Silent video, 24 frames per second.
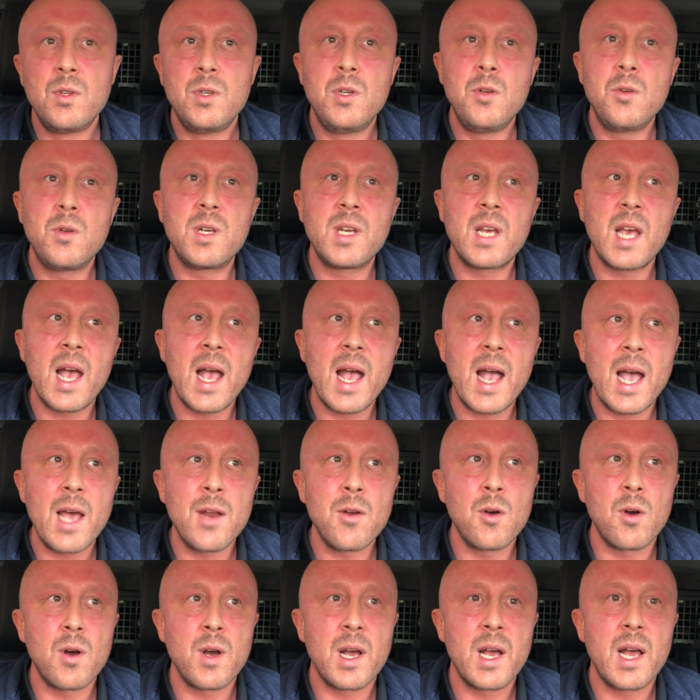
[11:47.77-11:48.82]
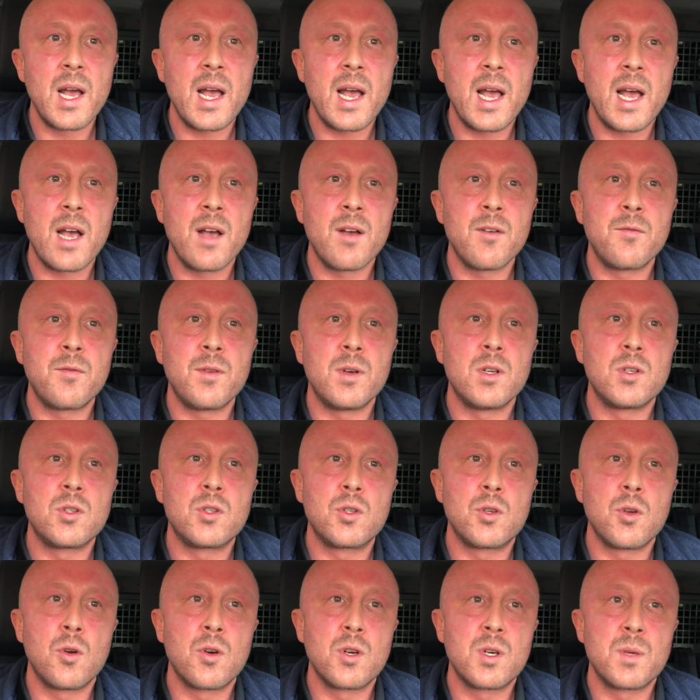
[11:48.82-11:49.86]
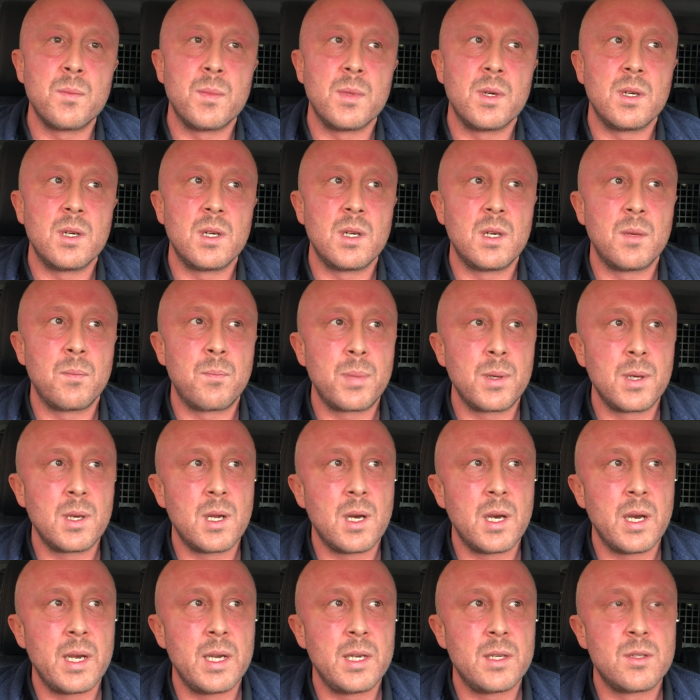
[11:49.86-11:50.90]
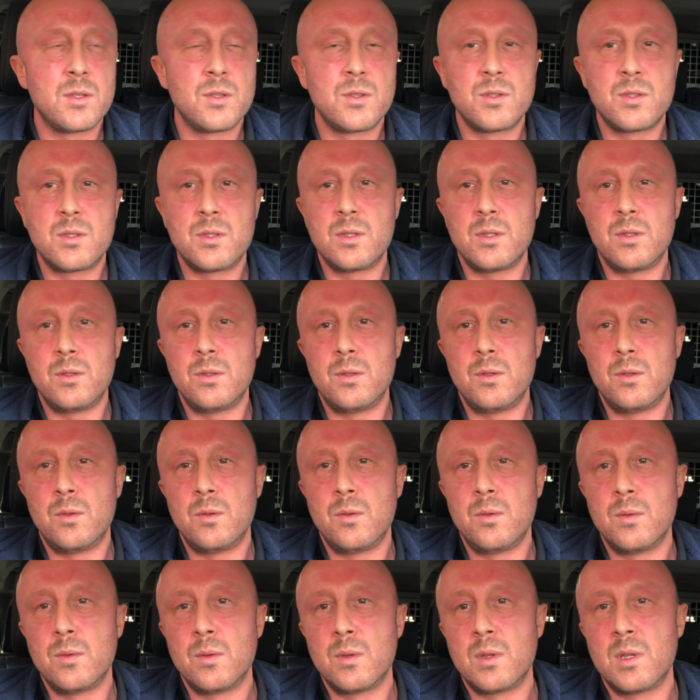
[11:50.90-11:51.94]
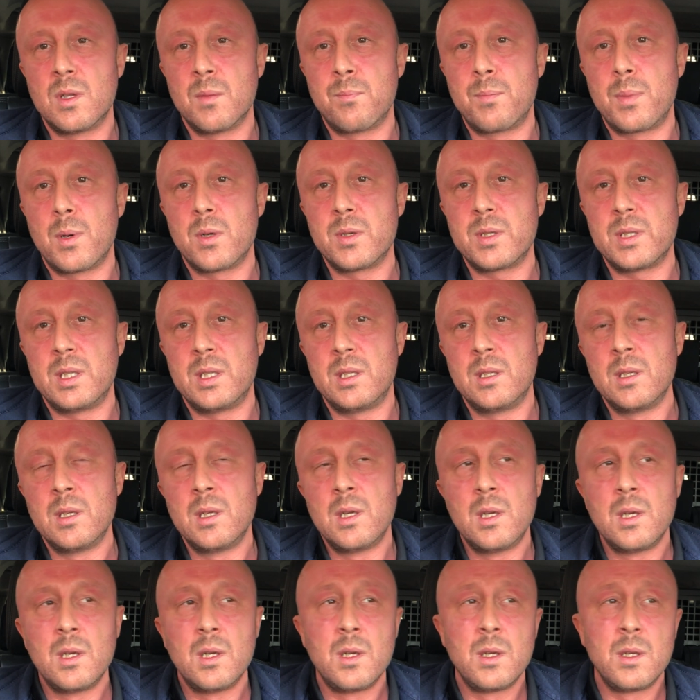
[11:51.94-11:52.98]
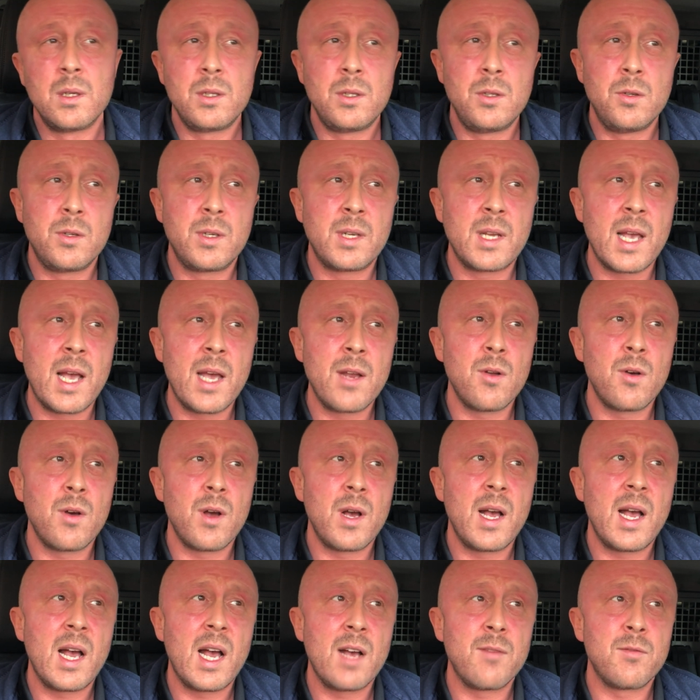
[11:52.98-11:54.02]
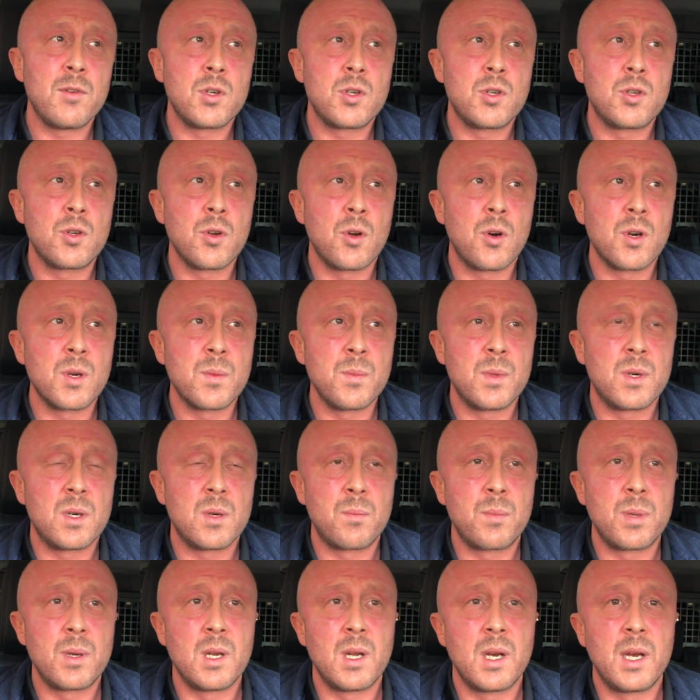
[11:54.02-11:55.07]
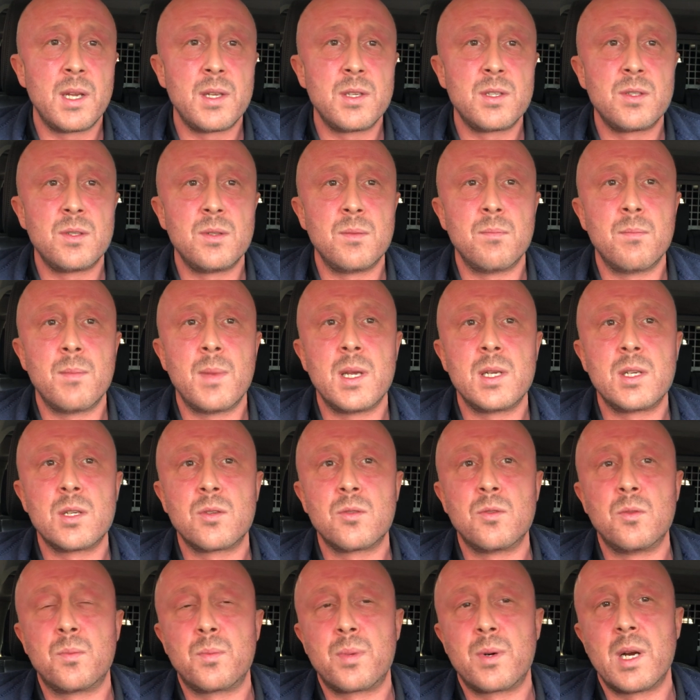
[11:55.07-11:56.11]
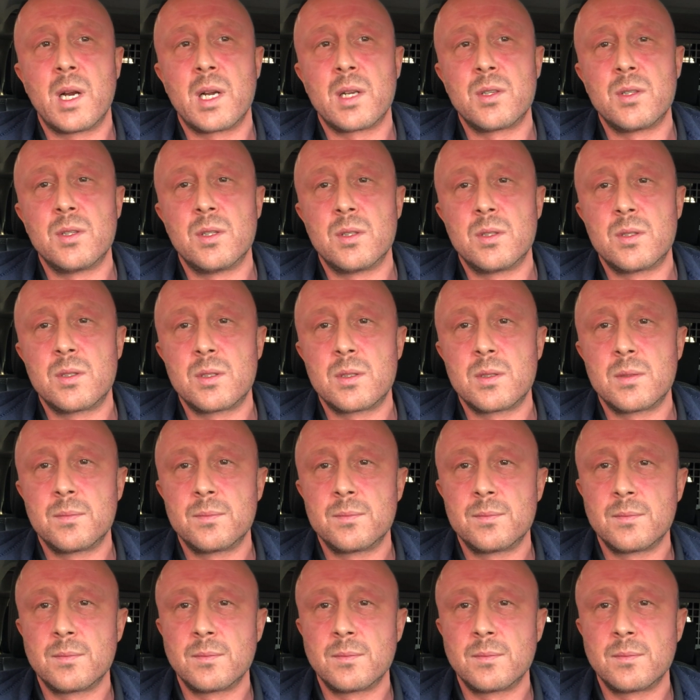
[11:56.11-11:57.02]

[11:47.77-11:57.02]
You cannot have a dogma applied to the body. You cannot have a dogma applied to medical practice.